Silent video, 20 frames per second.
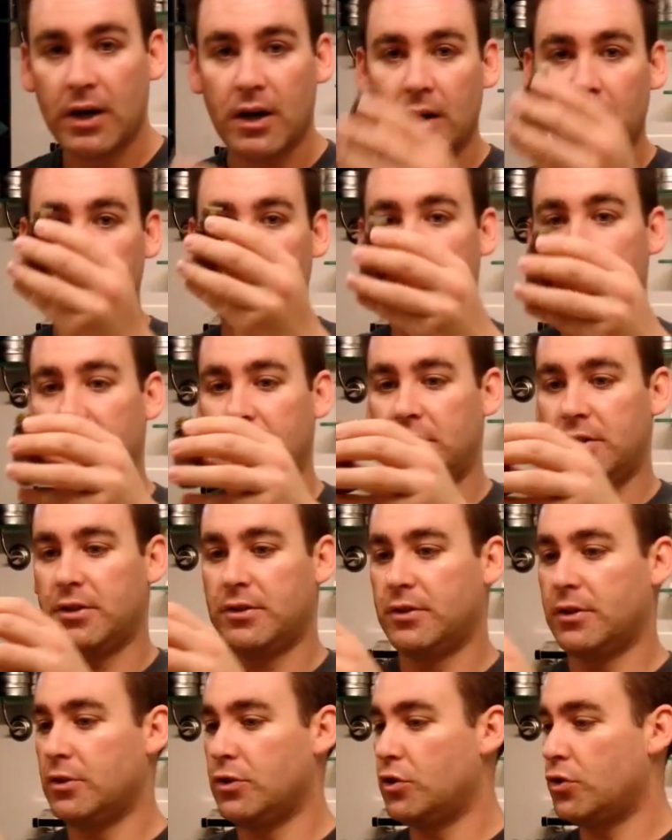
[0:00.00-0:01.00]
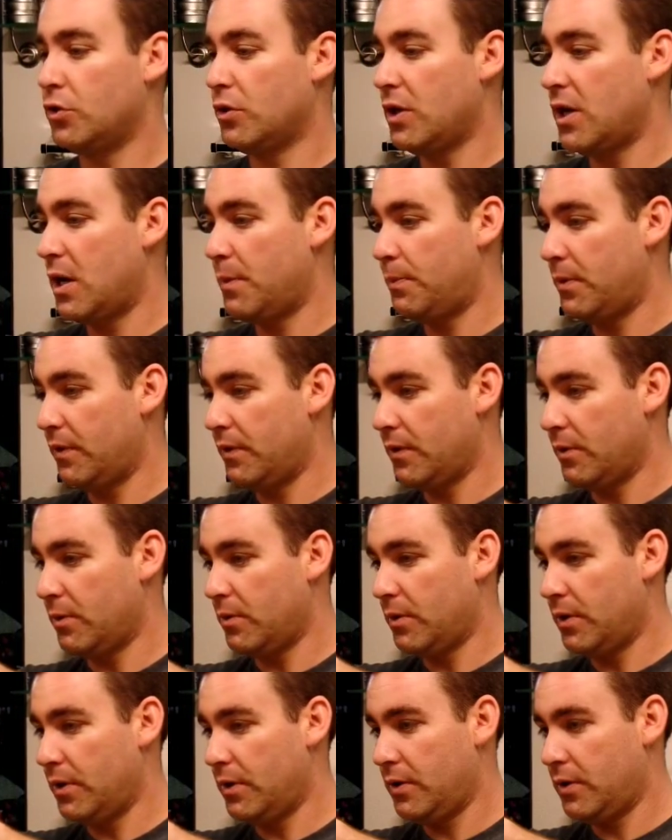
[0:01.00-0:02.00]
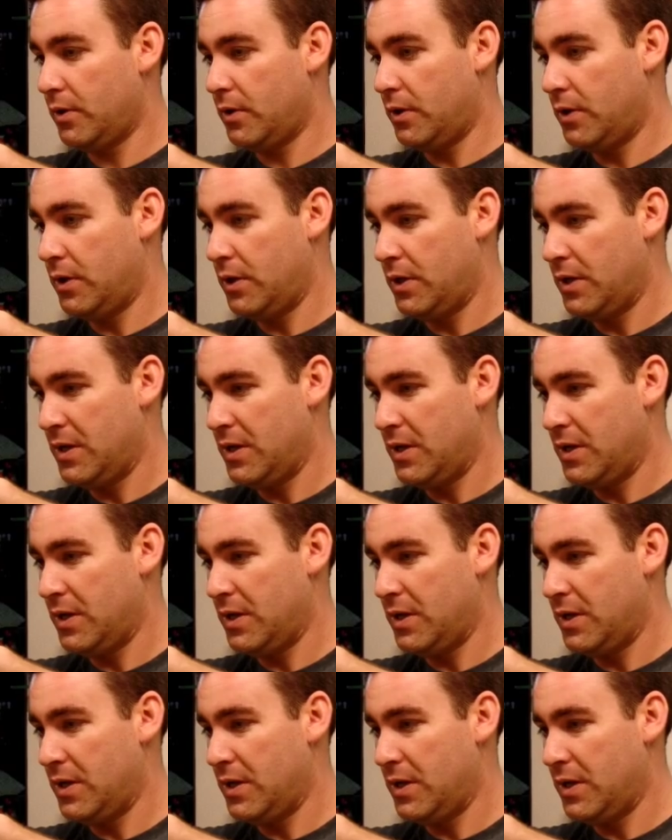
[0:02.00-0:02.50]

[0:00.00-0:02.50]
um, add just a drop of the oil.